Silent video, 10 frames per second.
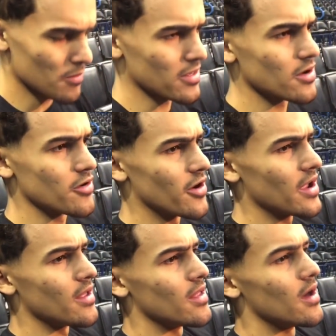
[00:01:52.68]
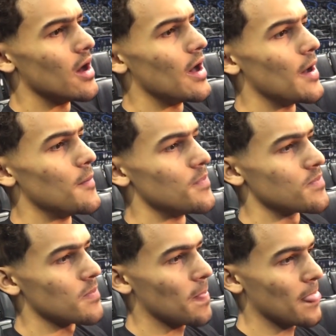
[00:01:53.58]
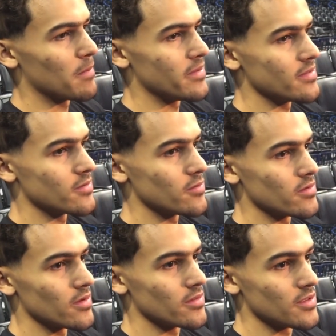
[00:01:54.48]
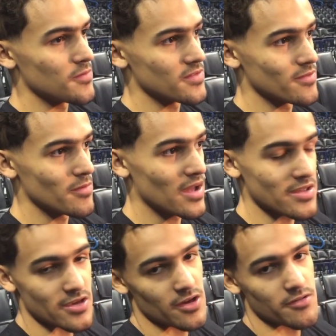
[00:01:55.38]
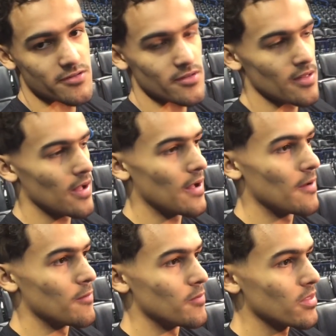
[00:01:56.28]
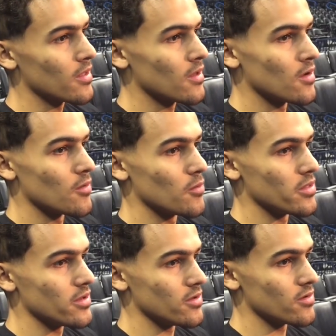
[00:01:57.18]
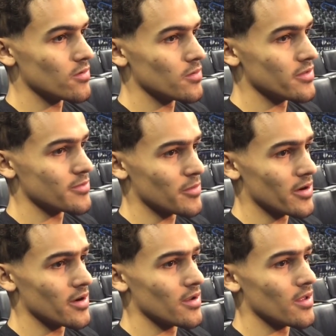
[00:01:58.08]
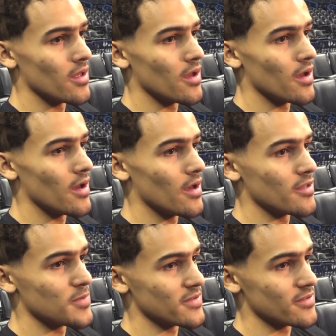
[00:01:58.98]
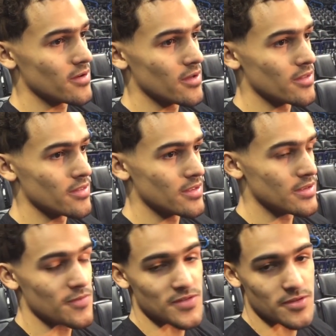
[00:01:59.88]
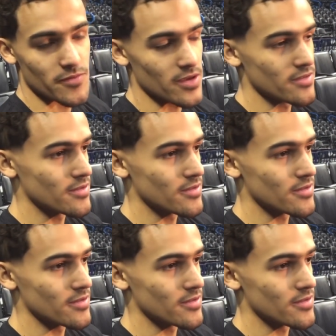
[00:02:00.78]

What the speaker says: They go great. He's a defensive-minded coach, really, really smart, especially on the defensive end.